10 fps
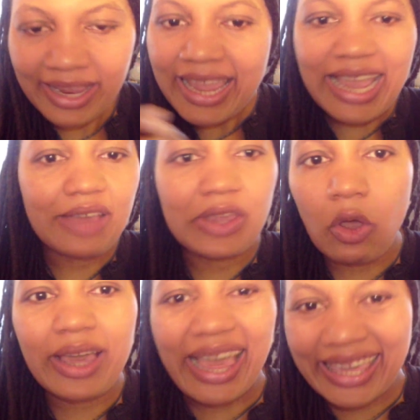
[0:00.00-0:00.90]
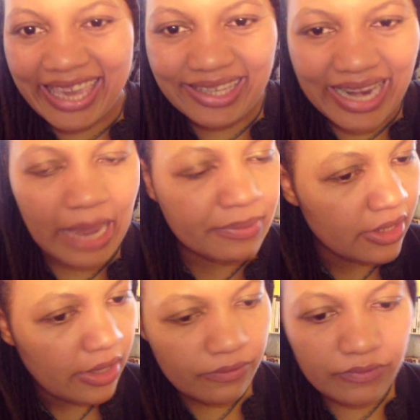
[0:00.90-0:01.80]
How they all got kidnapped,
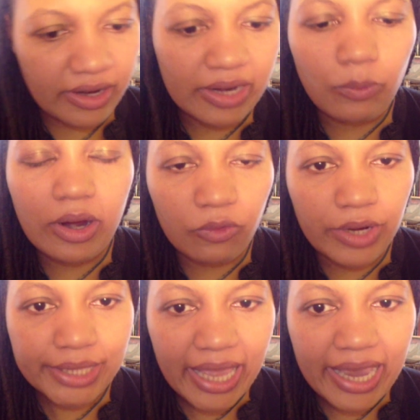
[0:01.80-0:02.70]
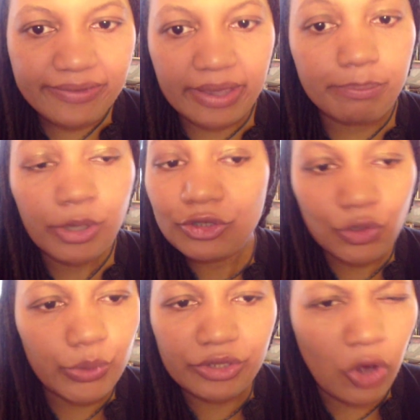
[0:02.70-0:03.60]
very well realized, and put
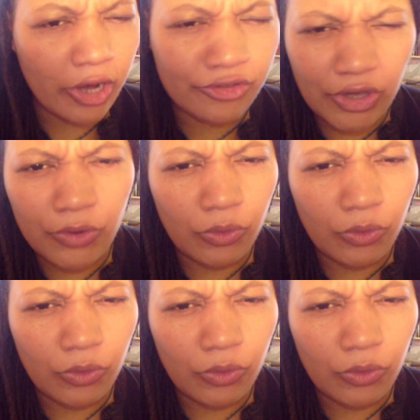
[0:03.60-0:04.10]
into the Dark Zone,